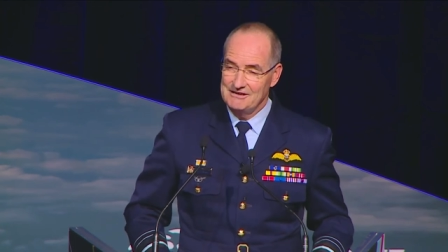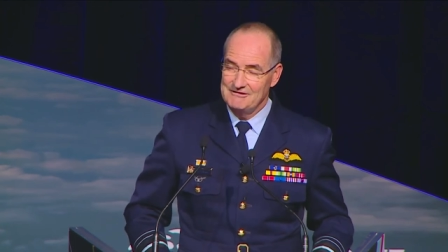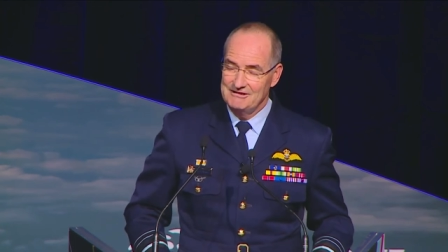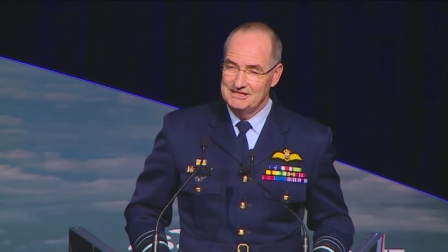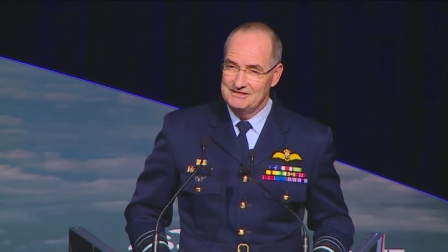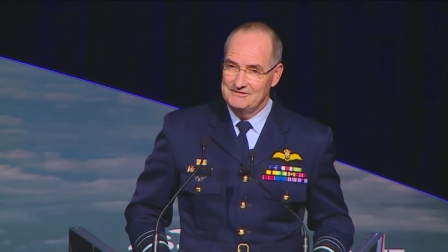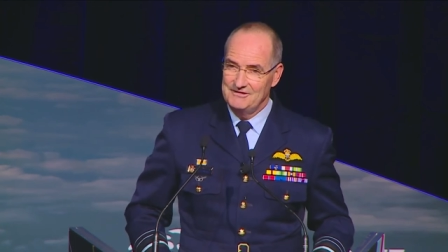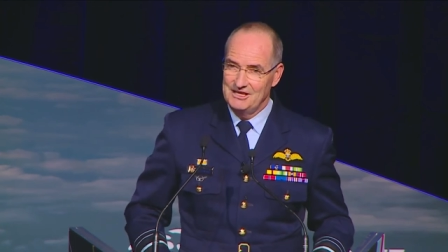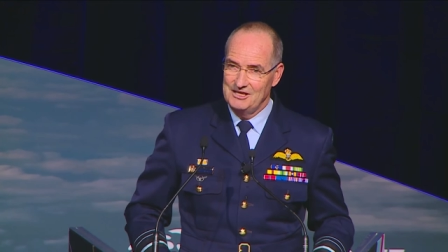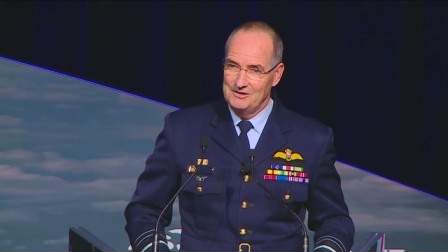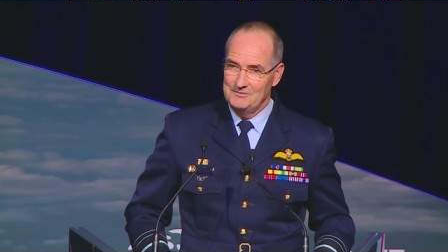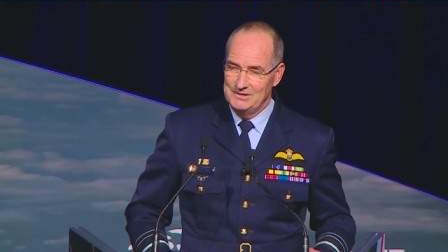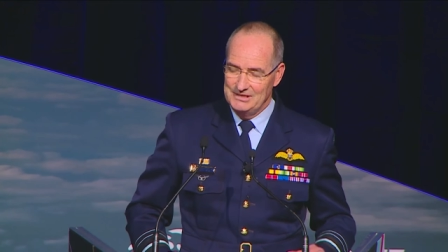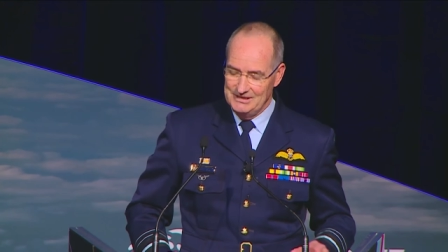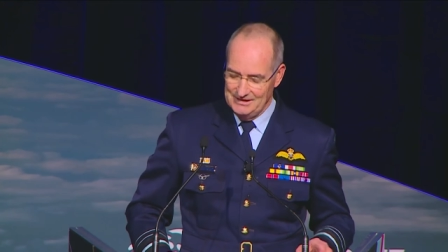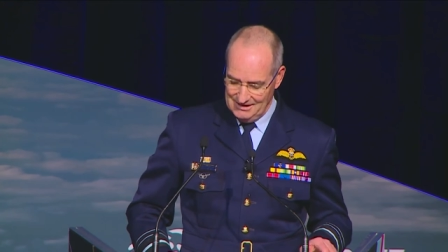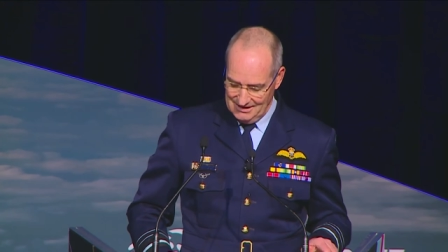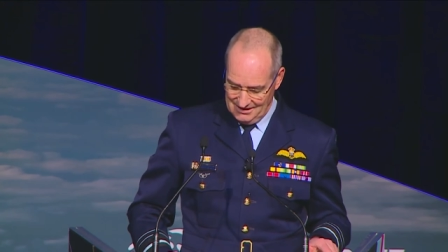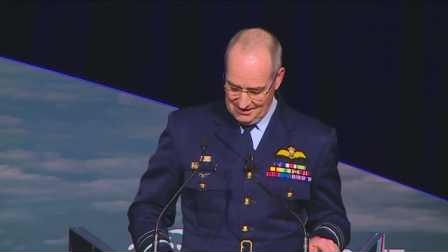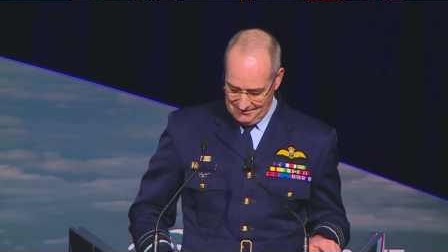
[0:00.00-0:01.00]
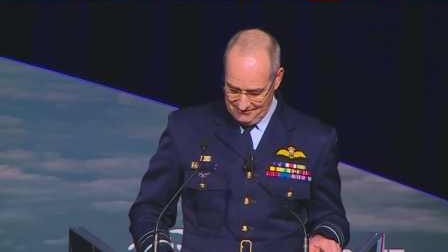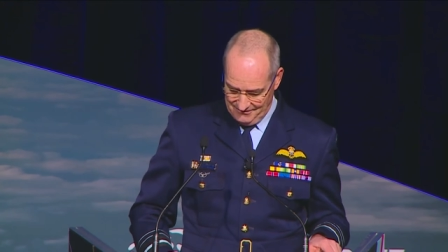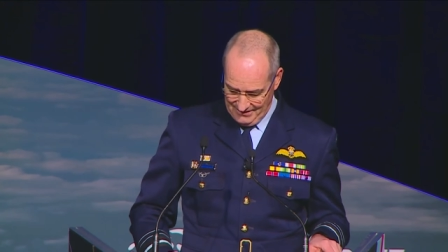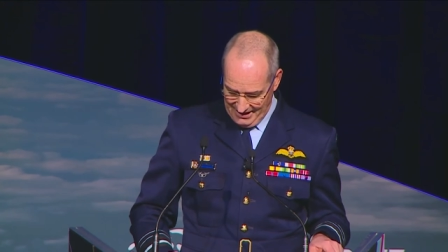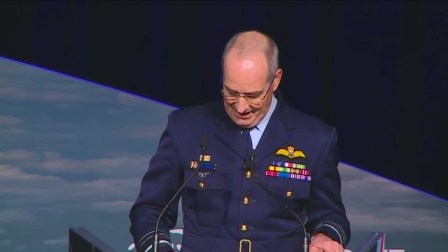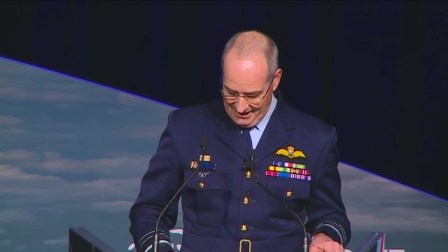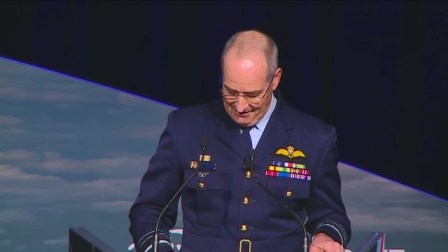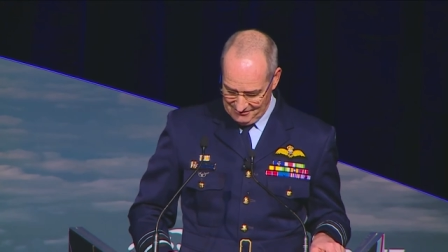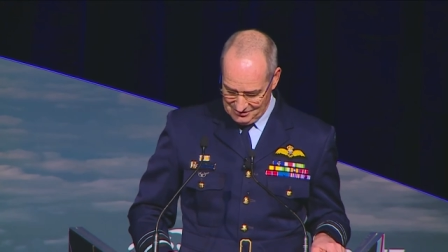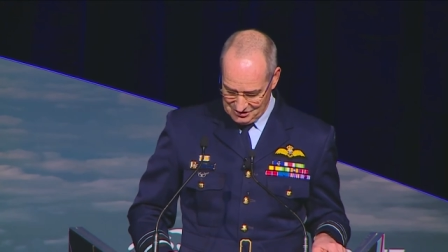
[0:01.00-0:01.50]
development of
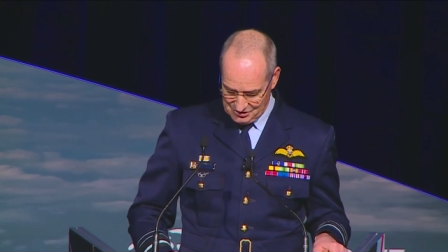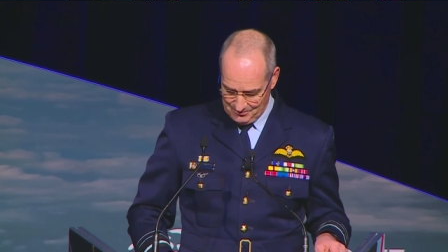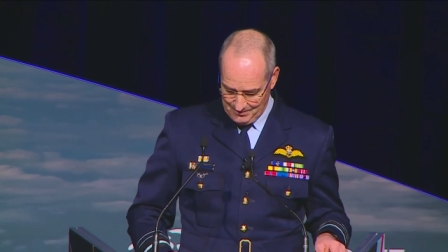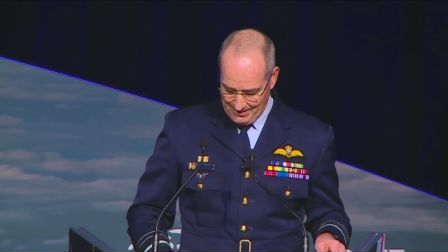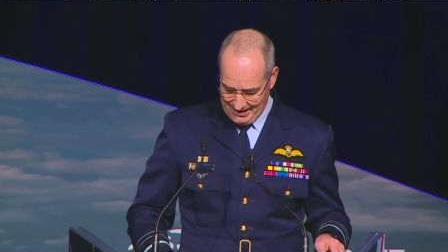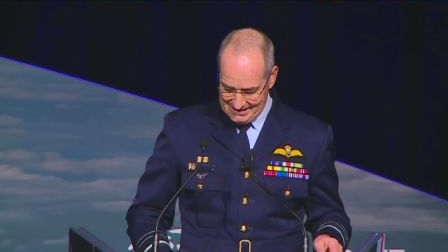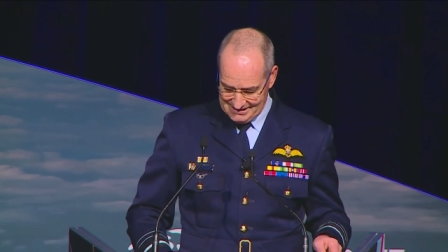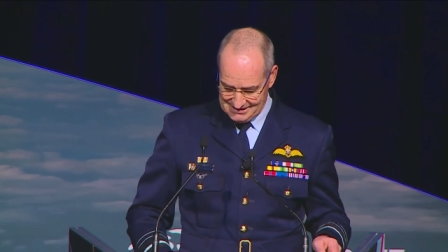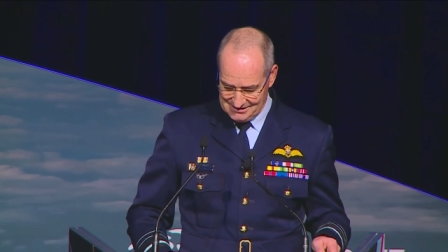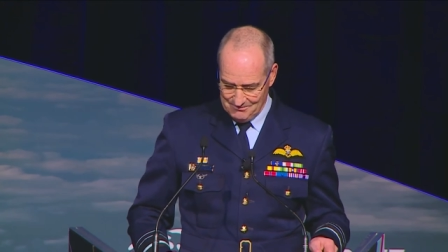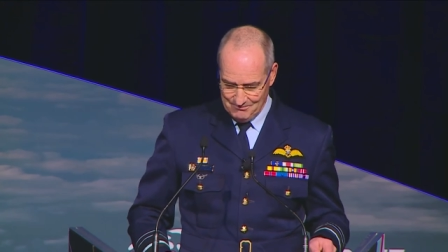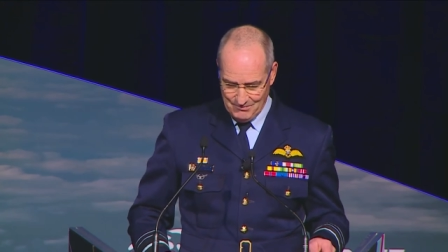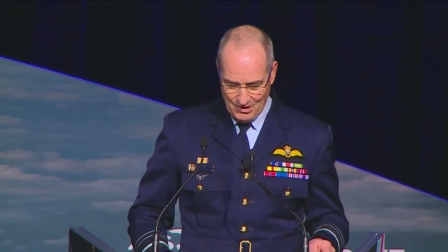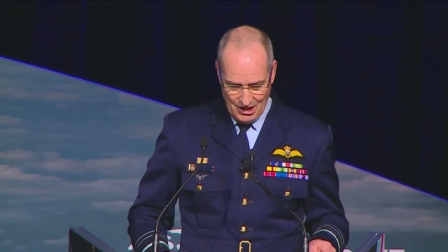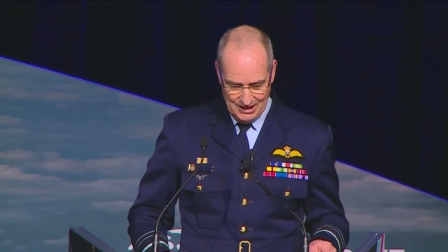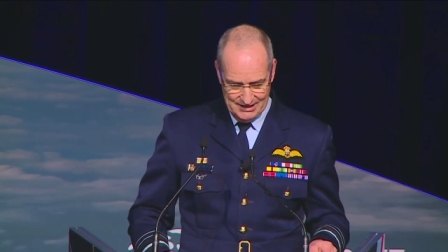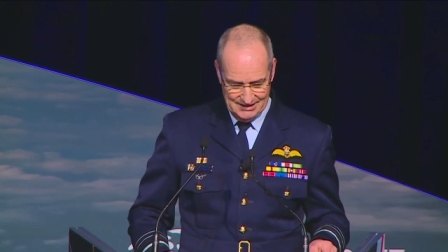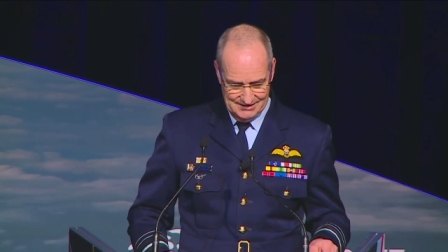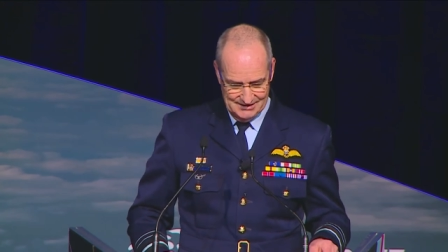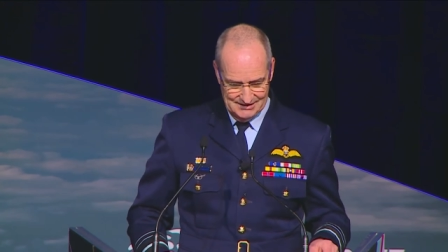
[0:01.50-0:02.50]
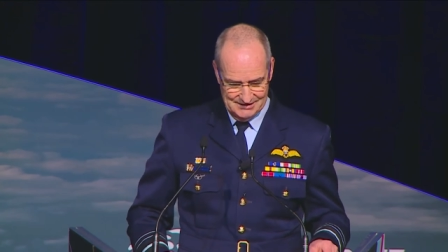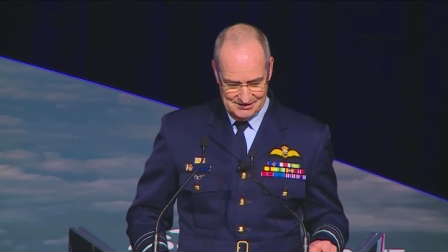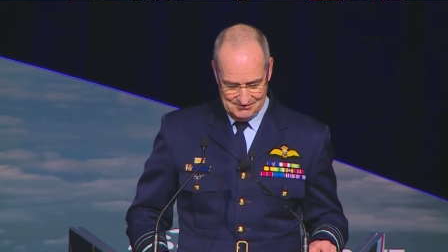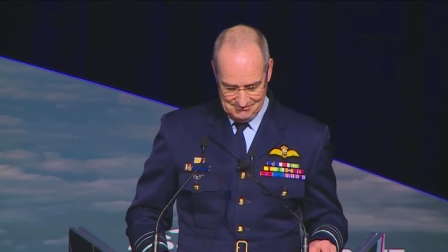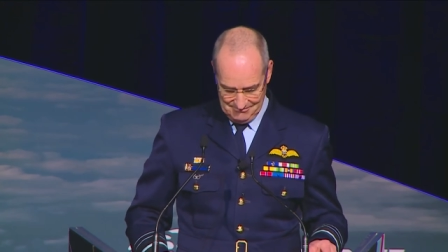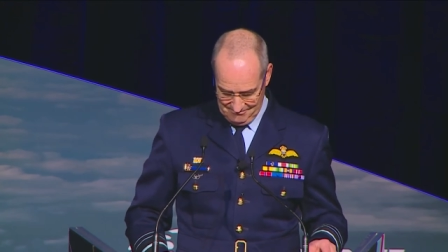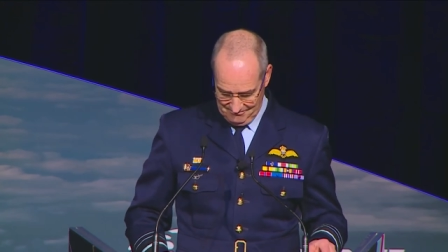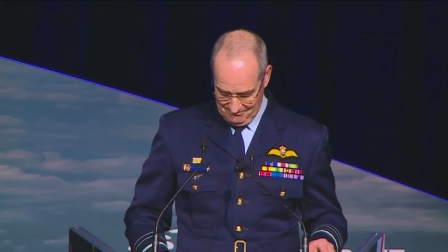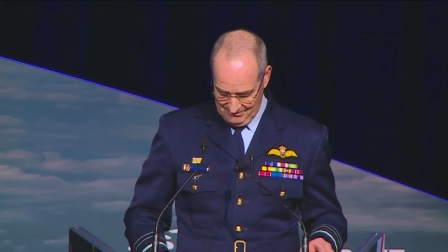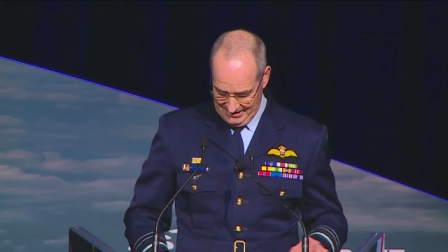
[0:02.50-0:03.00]
air and space mindedness
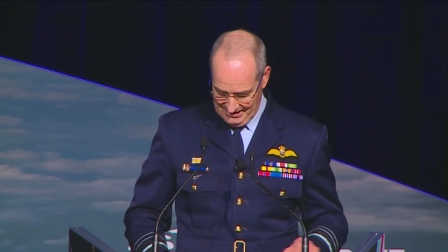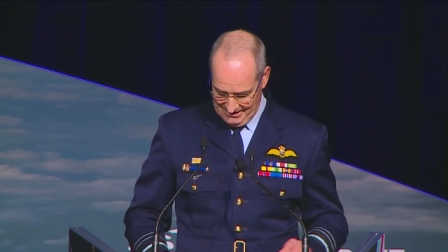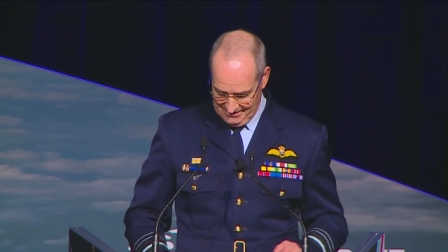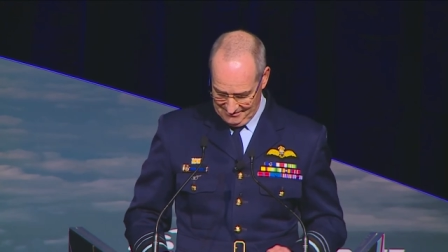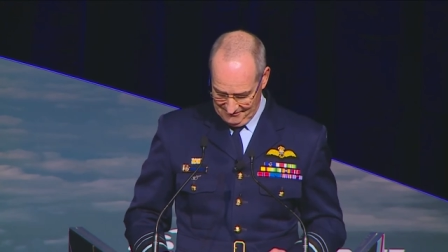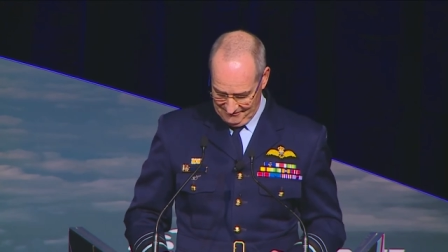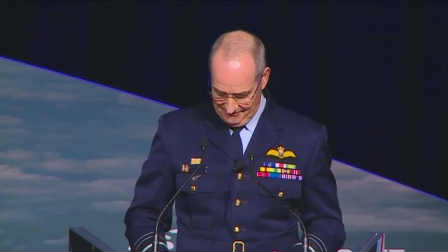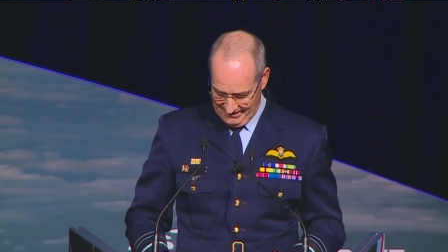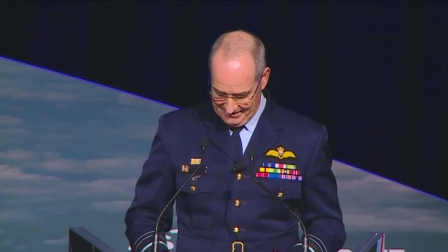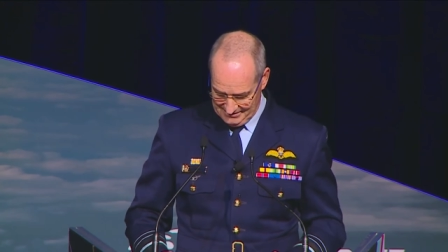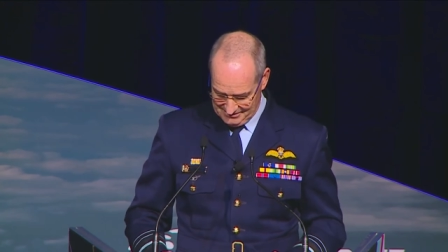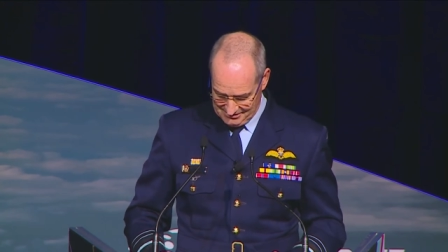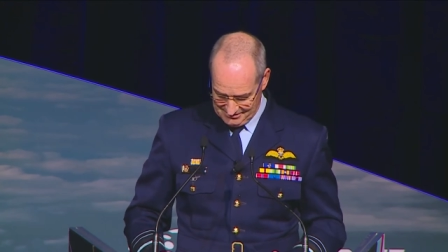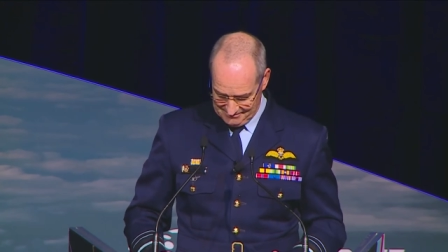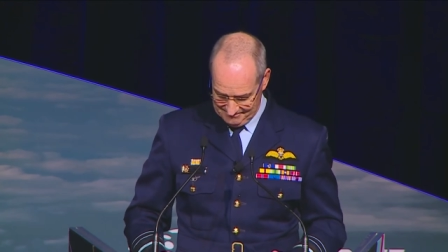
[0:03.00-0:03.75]
within defence.